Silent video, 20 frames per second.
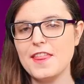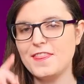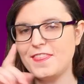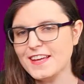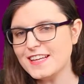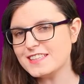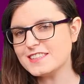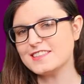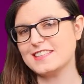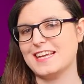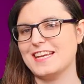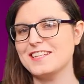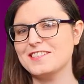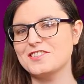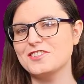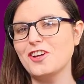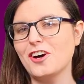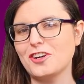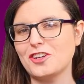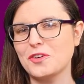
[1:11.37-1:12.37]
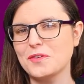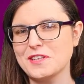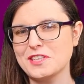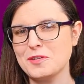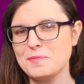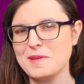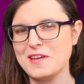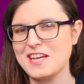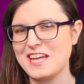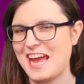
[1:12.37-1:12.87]
This is not going to
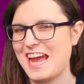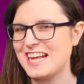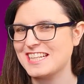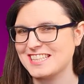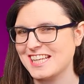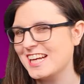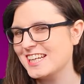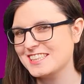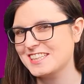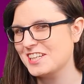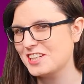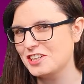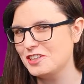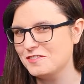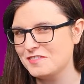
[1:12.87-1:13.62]
be a technical